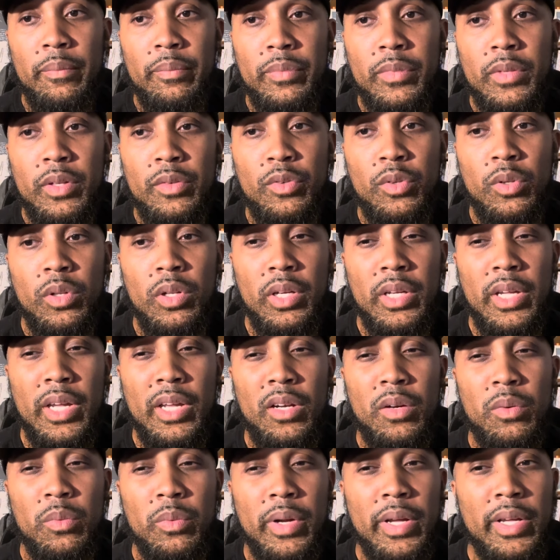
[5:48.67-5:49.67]
if you look at
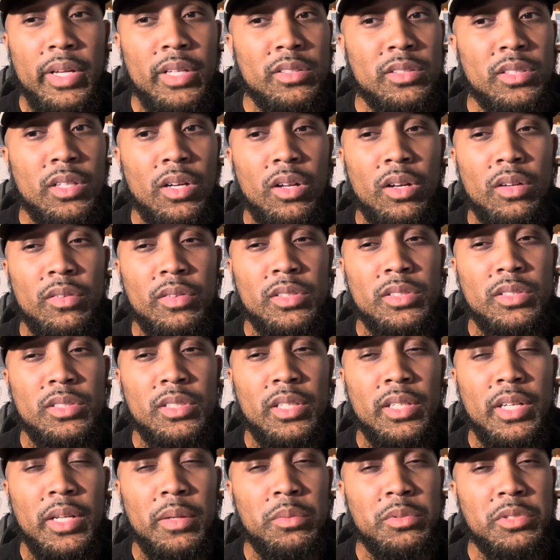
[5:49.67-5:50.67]
the rankings all of a
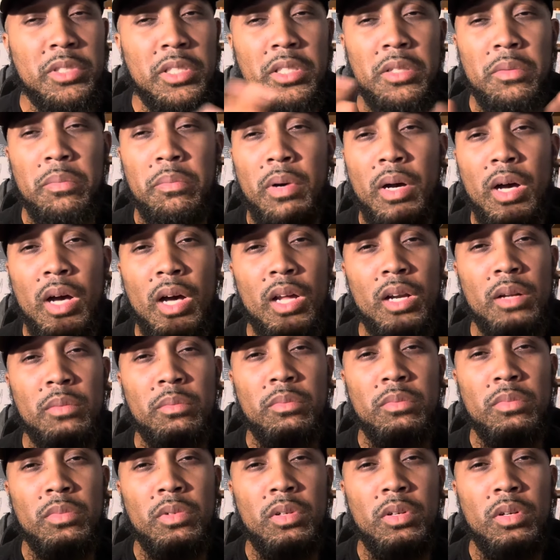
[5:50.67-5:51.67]
sudden, it was at the
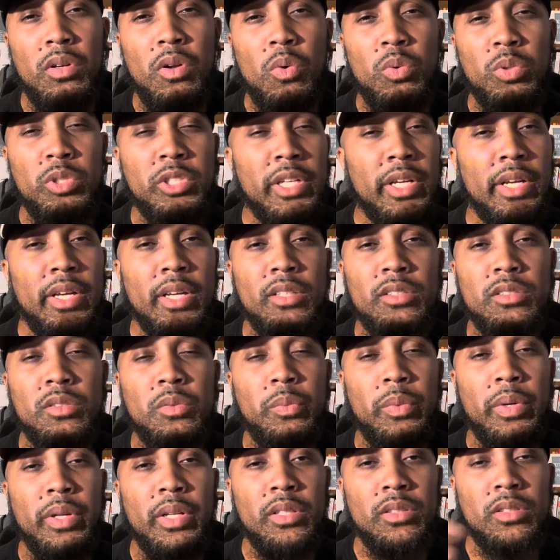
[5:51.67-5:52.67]
bottom, no chance of
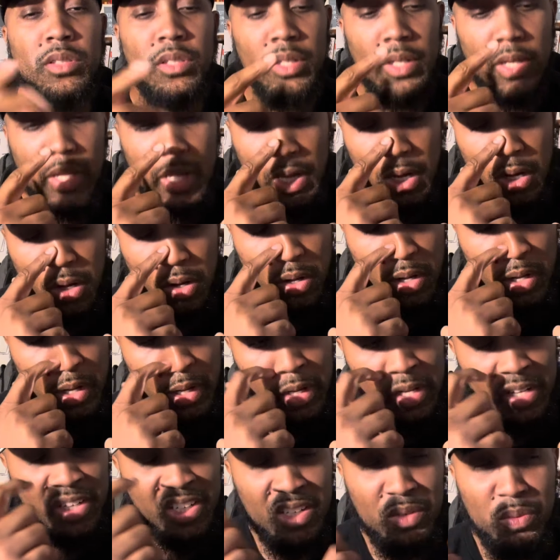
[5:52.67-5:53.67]
winning to now
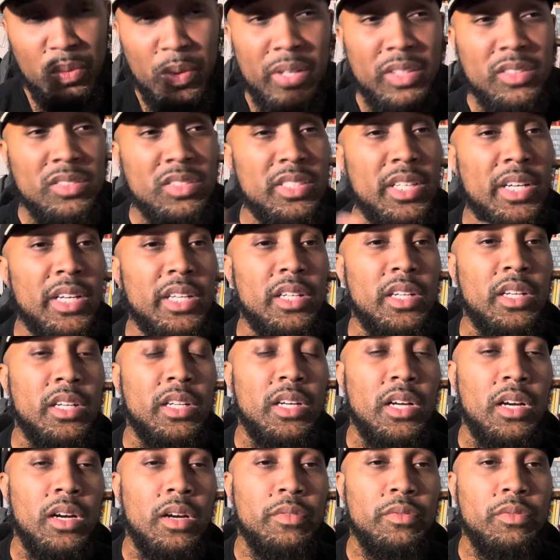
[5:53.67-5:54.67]
they rank second in the
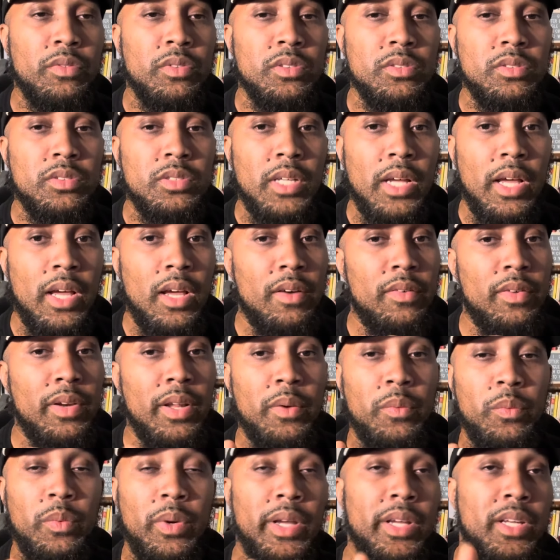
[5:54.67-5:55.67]
conference. However,
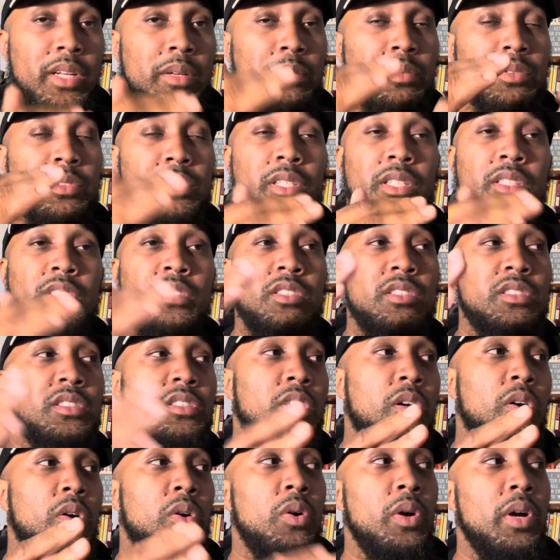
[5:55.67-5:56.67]
that ranking and percentages
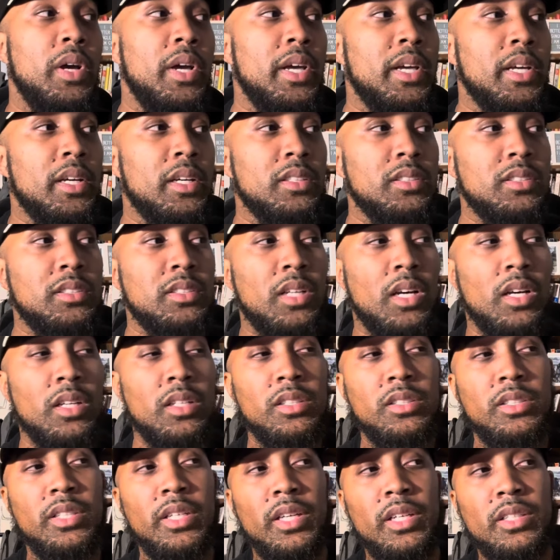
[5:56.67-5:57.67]
go, because there's
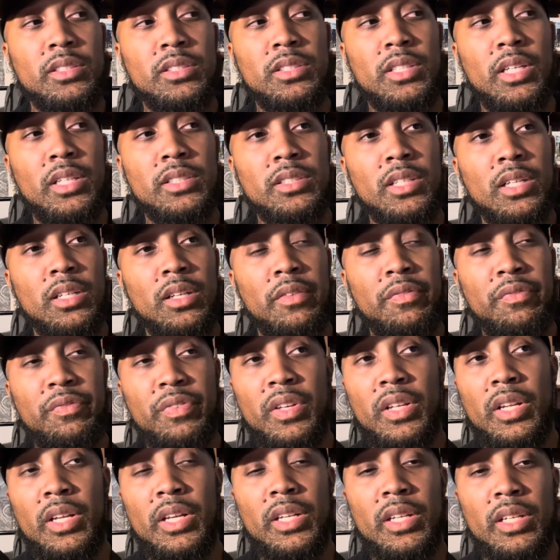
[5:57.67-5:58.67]
other teams that's
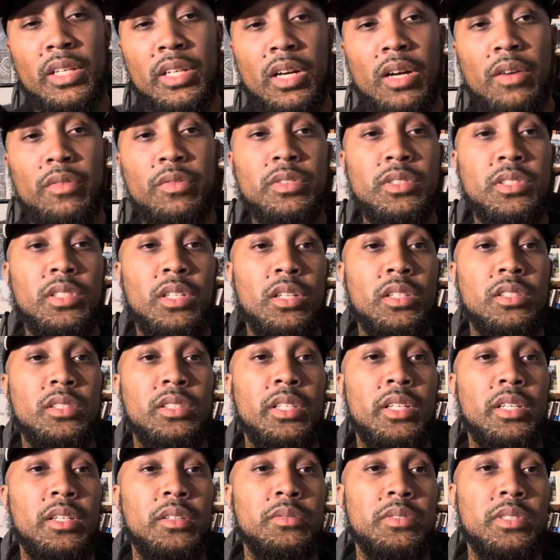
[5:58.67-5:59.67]
undefeated in the conference, other
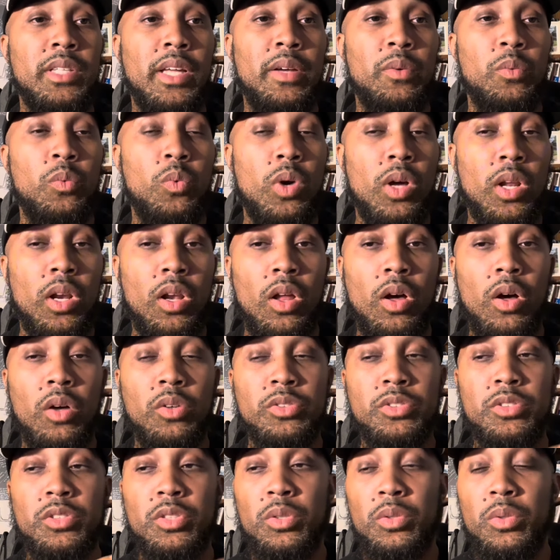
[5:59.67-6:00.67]
teams that won
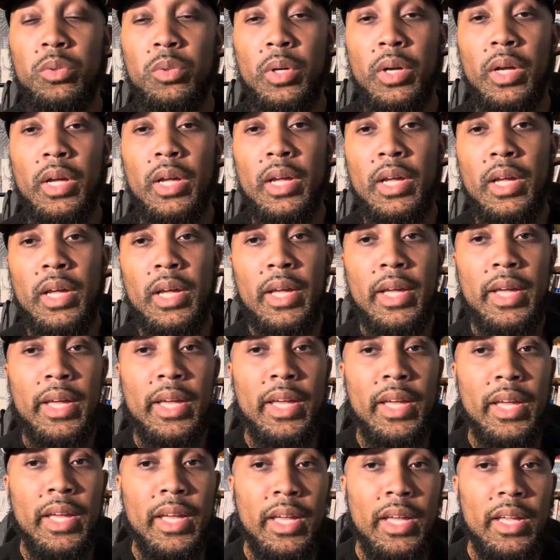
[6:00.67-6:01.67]
lost too.
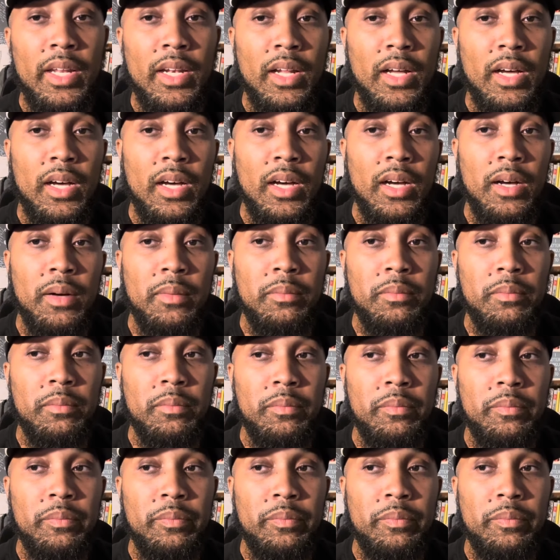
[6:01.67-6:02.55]
And um,